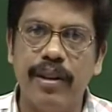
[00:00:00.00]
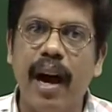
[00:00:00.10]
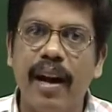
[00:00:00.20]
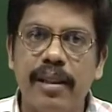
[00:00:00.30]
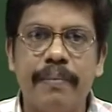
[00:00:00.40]

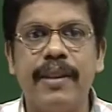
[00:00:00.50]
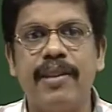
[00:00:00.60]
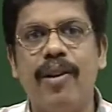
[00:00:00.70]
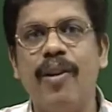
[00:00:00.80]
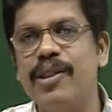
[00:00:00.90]
the other
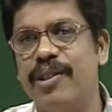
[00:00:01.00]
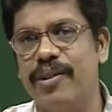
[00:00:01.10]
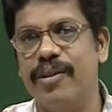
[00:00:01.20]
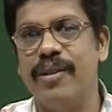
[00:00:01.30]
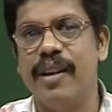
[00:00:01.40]
person
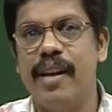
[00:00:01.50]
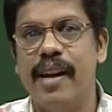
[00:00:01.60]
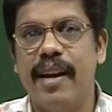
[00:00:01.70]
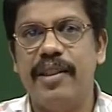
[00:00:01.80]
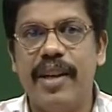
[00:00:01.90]
also,
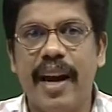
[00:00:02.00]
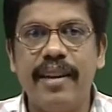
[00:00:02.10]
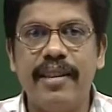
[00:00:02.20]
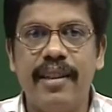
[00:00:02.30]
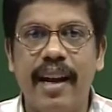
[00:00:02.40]

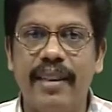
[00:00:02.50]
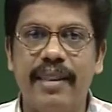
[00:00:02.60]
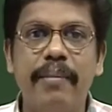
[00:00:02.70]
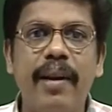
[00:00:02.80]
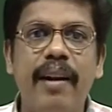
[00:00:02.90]
shares a
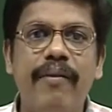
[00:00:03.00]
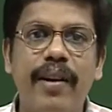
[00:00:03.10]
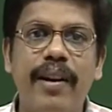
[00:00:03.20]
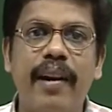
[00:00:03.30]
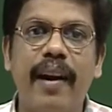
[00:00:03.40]
similar
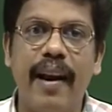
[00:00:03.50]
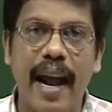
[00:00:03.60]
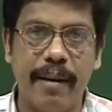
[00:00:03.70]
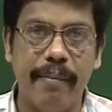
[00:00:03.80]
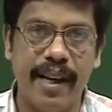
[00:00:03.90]
word
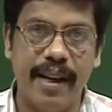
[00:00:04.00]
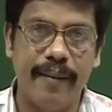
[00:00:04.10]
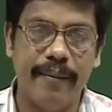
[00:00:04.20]
like me,